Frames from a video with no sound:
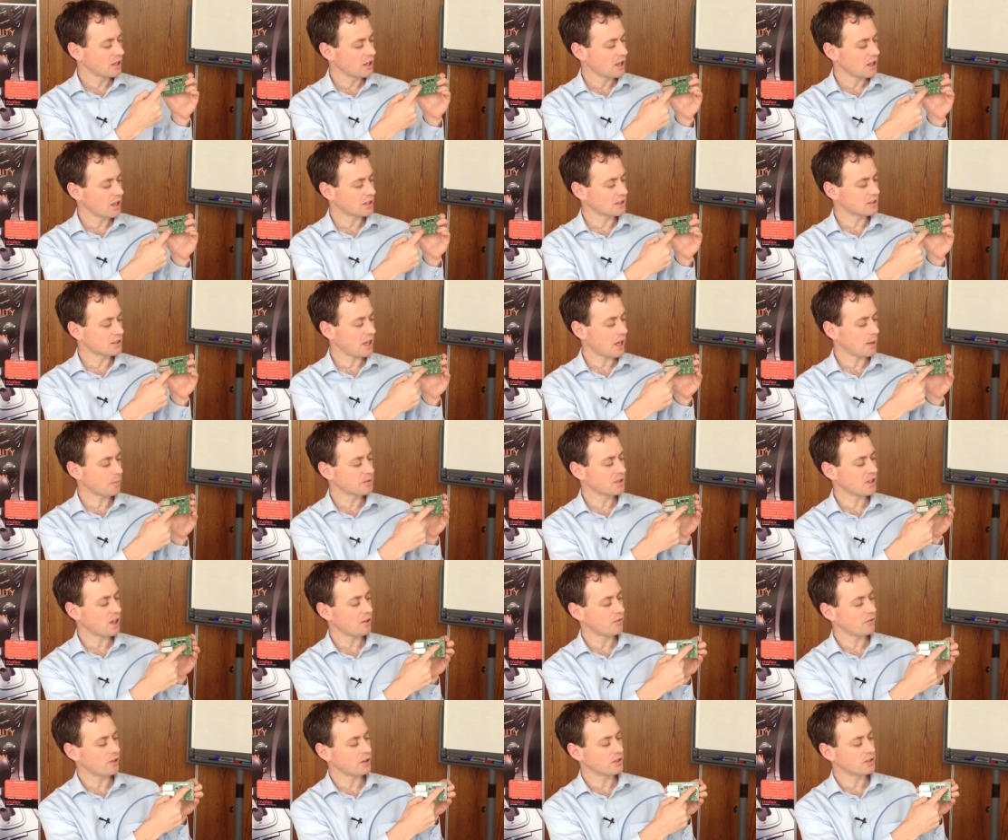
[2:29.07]
It taps
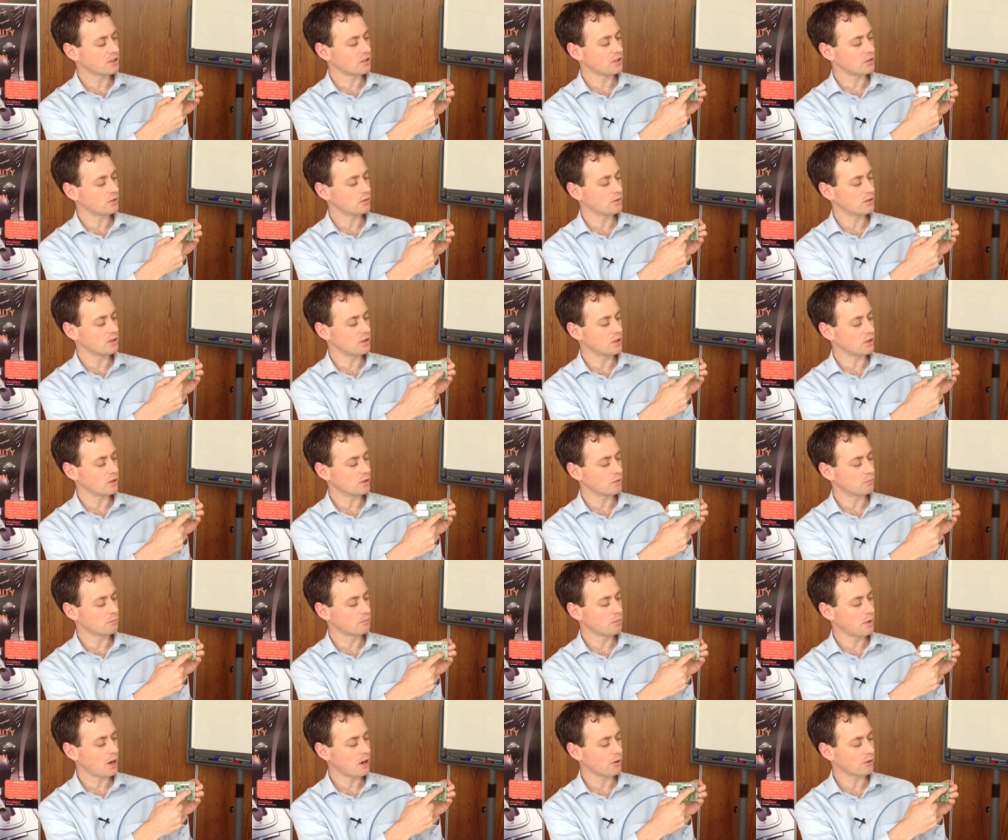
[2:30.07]
off onto your
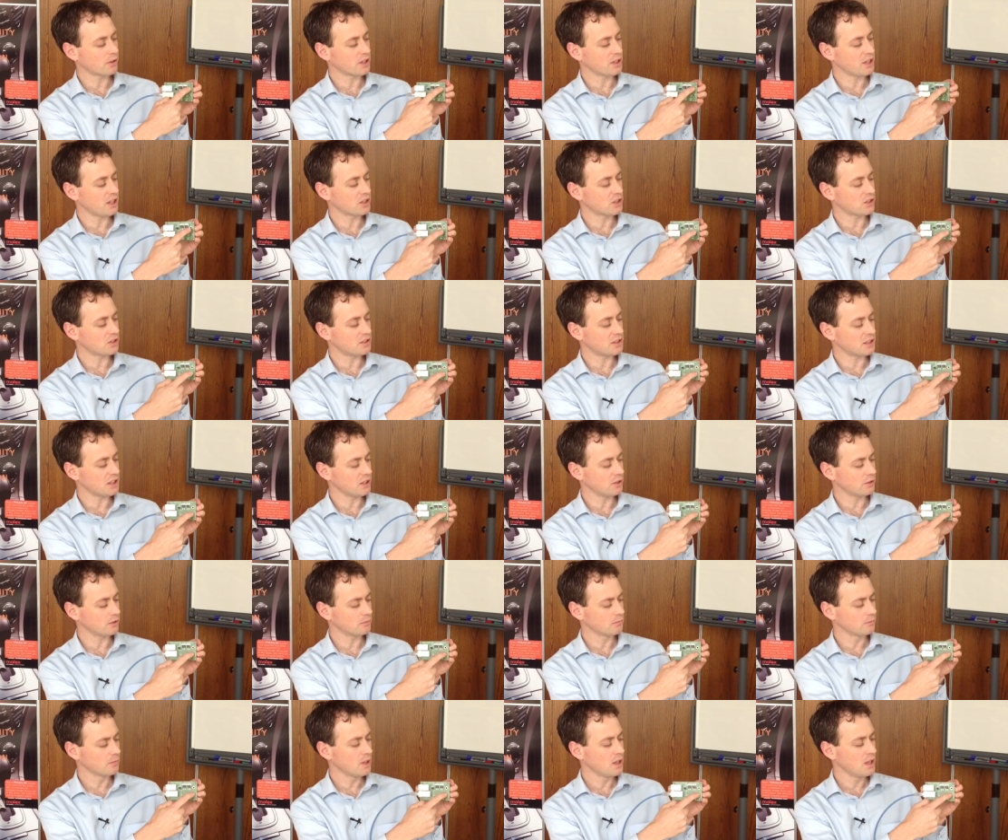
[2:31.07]
power connections here,
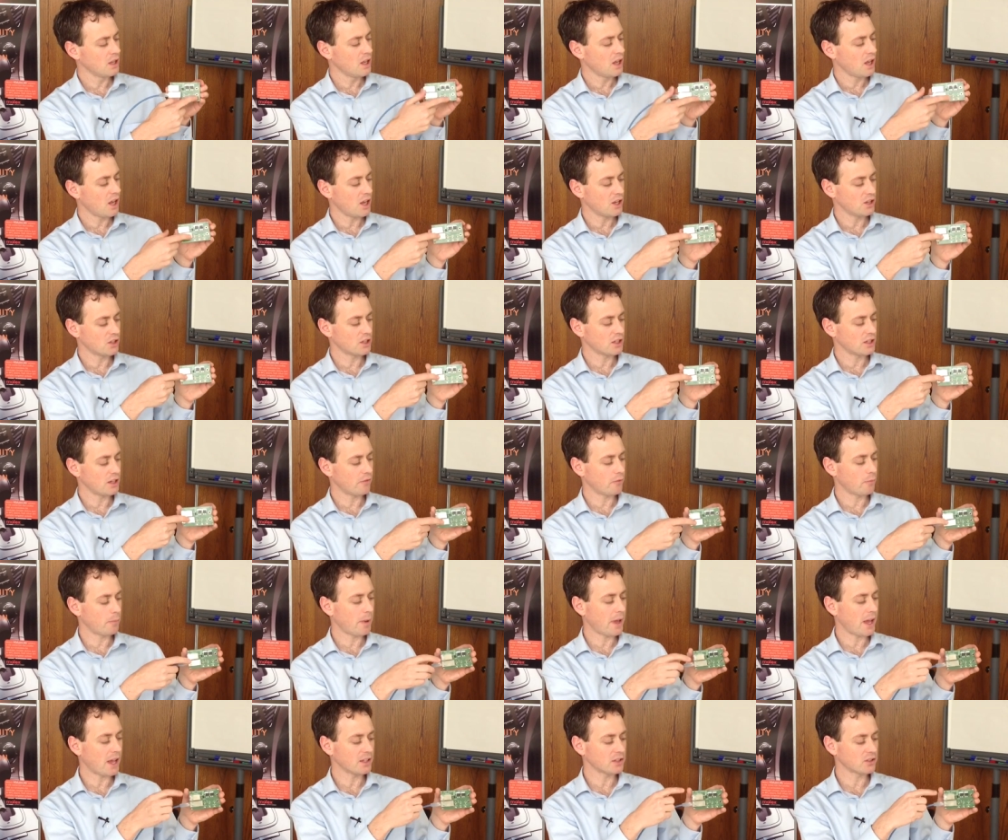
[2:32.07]
and you can have a
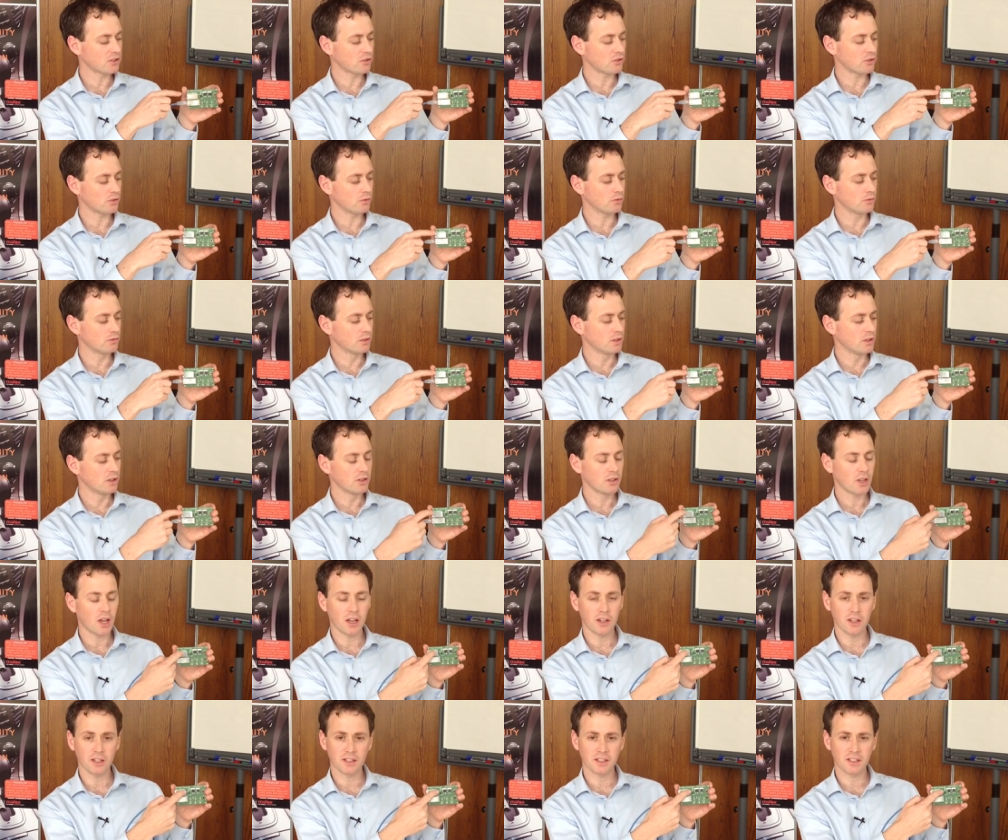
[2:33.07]
pass-through
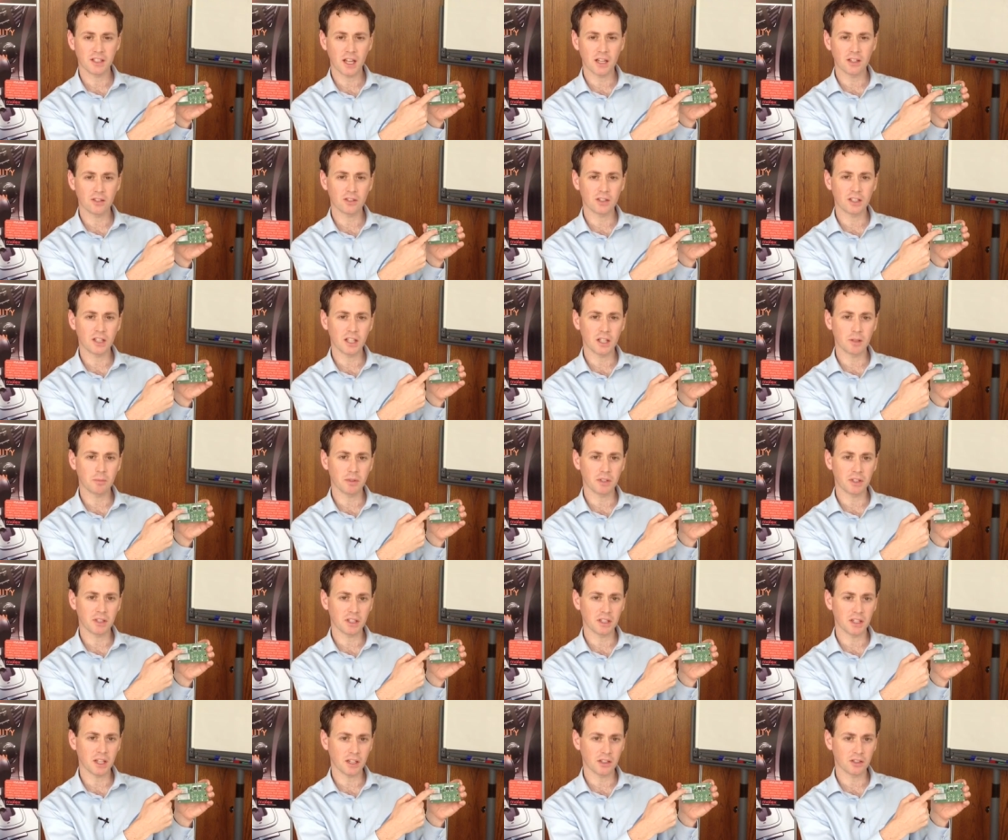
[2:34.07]
on a standard gigabit
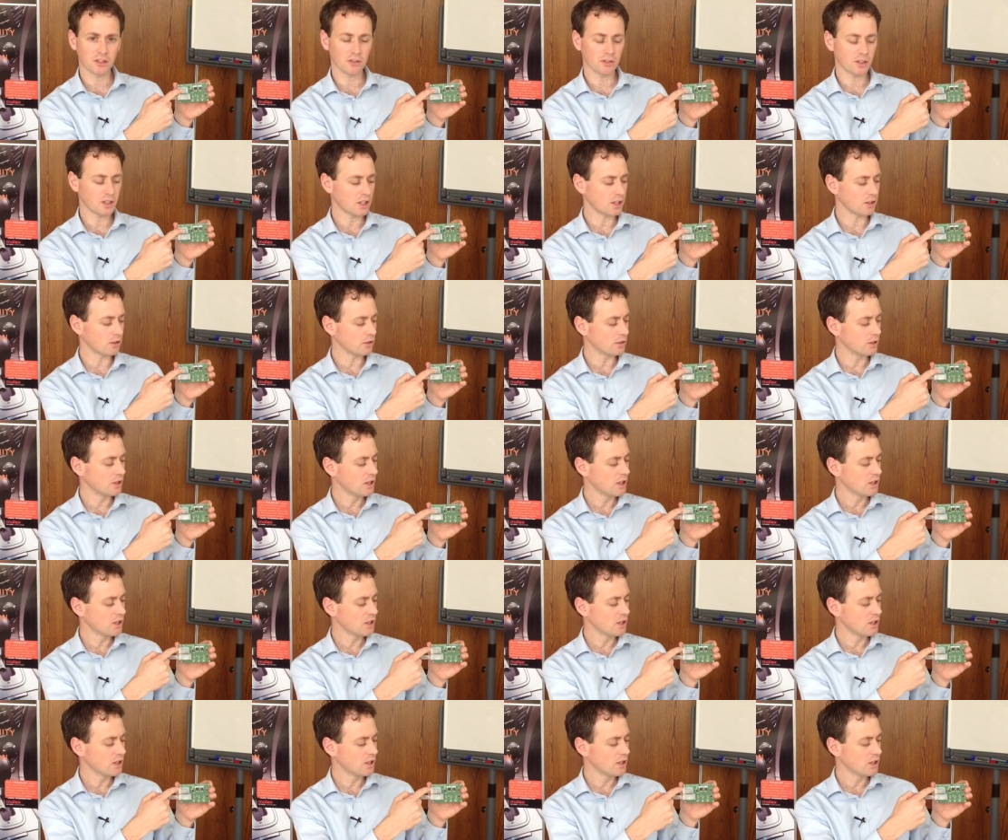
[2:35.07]
connector here.